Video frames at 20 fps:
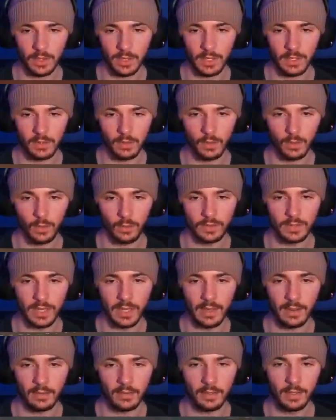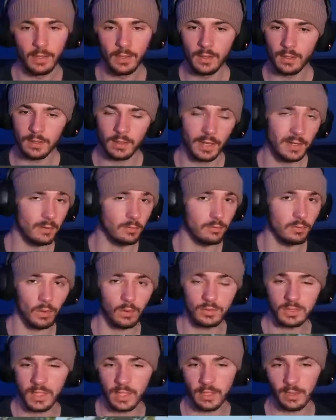ahead and hold down, kind of
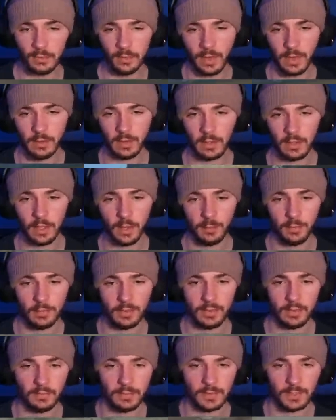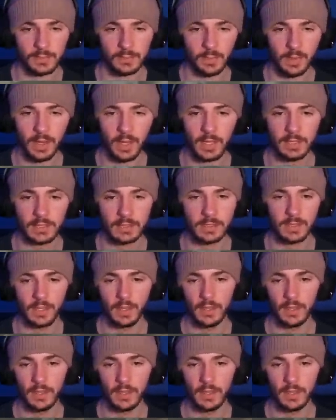rotate around a couple different spots.